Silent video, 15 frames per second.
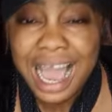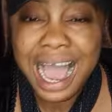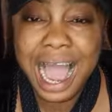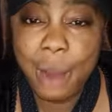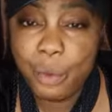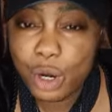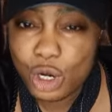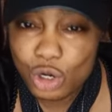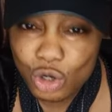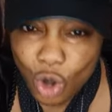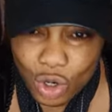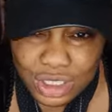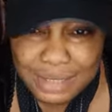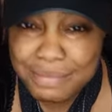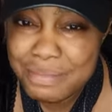I will
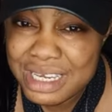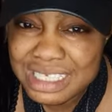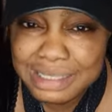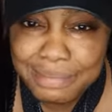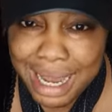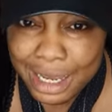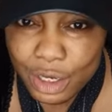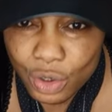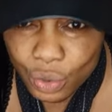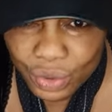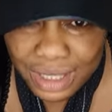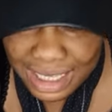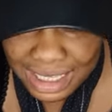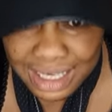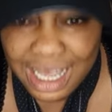not miss my good
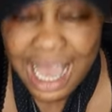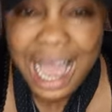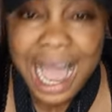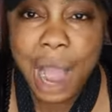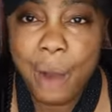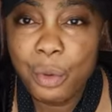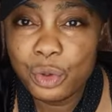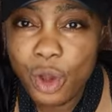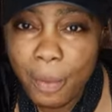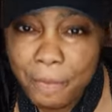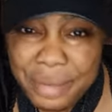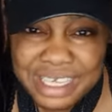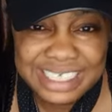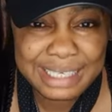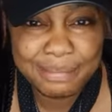thing. I will not
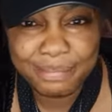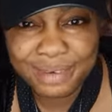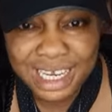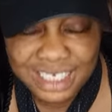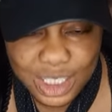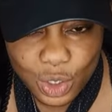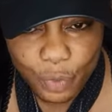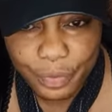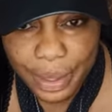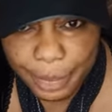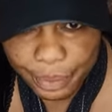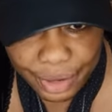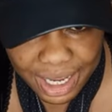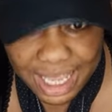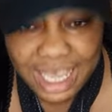miss the blessings of
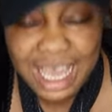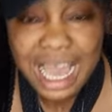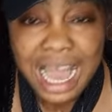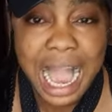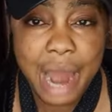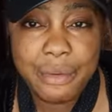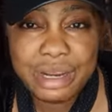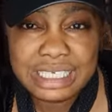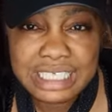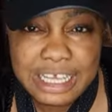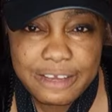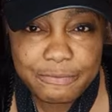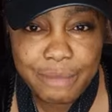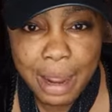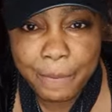April. I
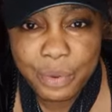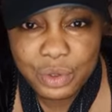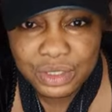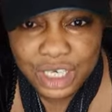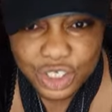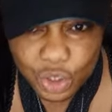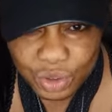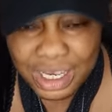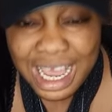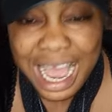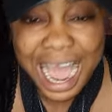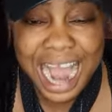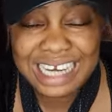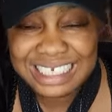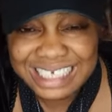receive my possession.
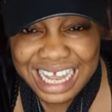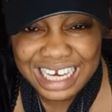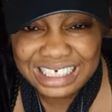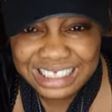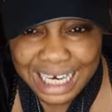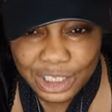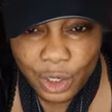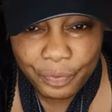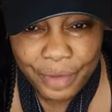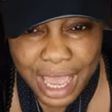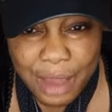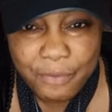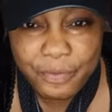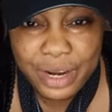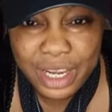I take charge of
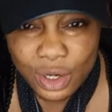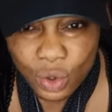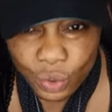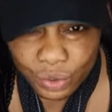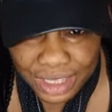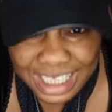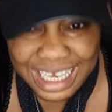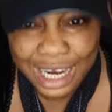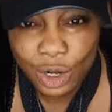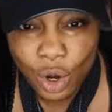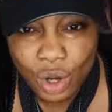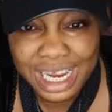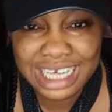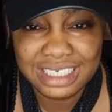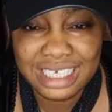every good thing that
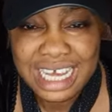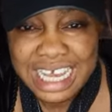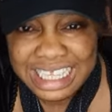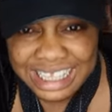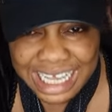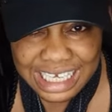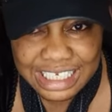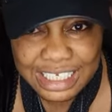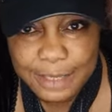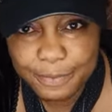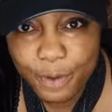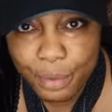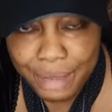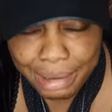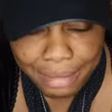God has destined for me and